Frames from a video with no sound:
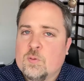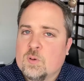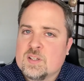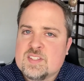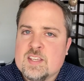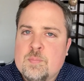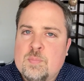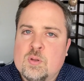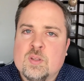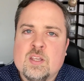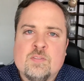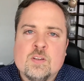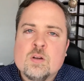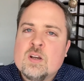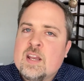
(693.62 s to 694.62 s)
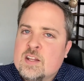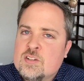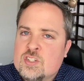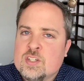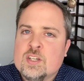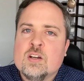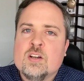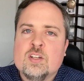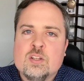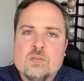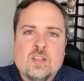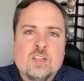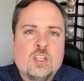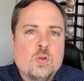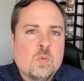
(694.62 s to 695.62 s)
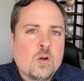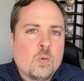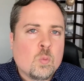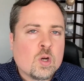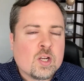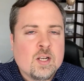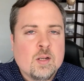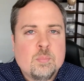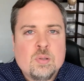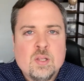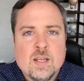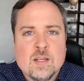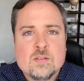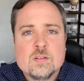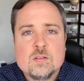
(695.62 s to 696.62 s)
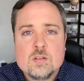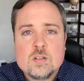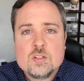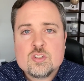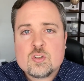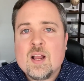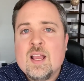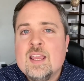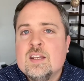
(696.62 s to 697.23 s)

For example, if you're an engineer and you think you want to work in a plant, try